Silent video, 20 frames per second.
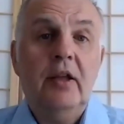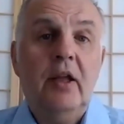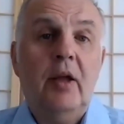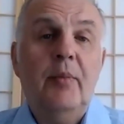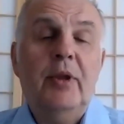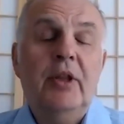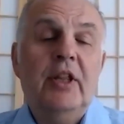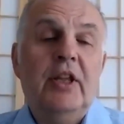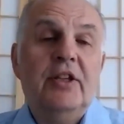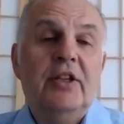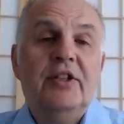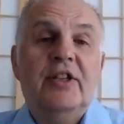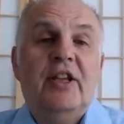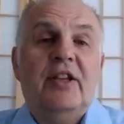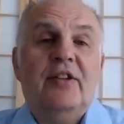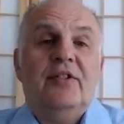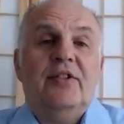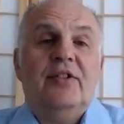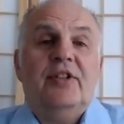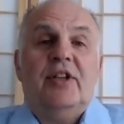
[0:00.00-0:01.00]
I mean that
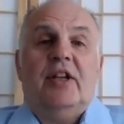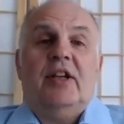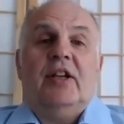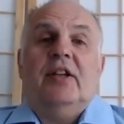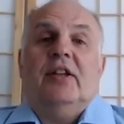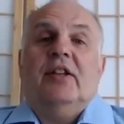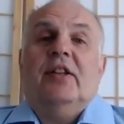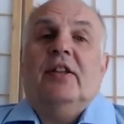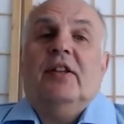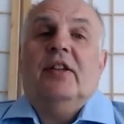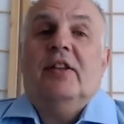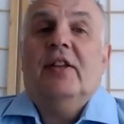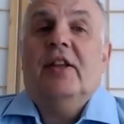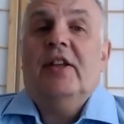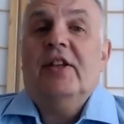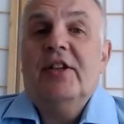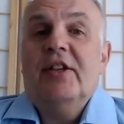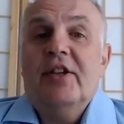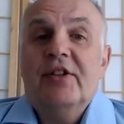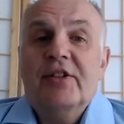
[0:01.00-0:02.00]
sounds
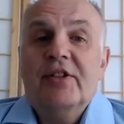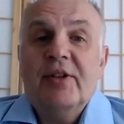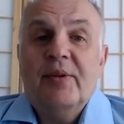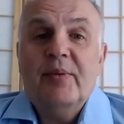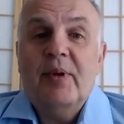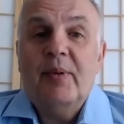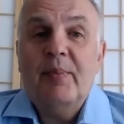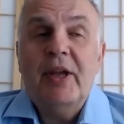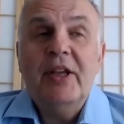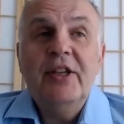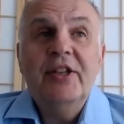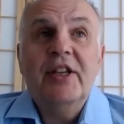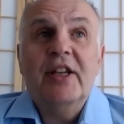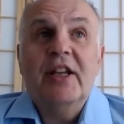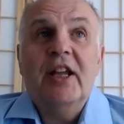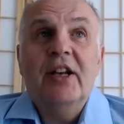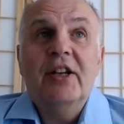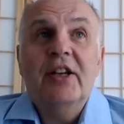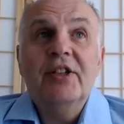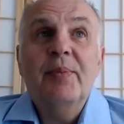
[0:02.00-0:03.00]

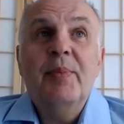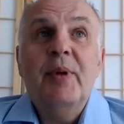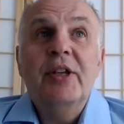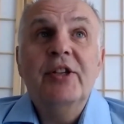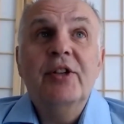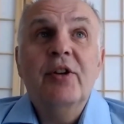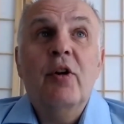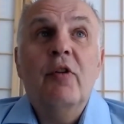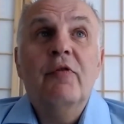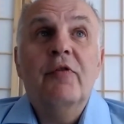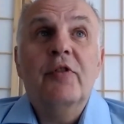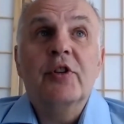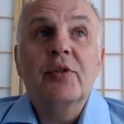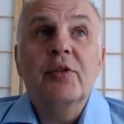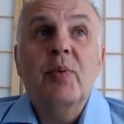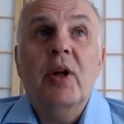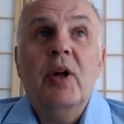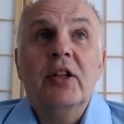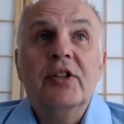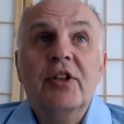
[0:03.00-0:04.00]
amazing, and it's an amazing offer as
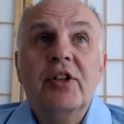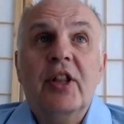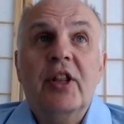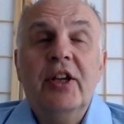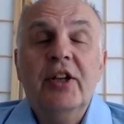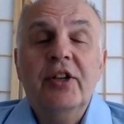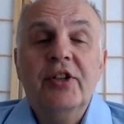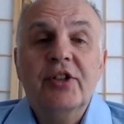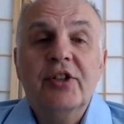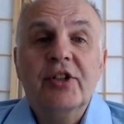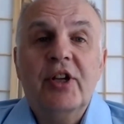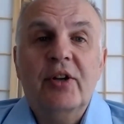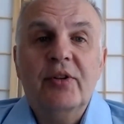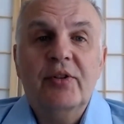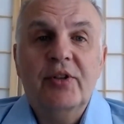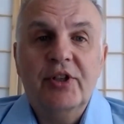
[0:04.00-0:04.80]
well. So they can just go to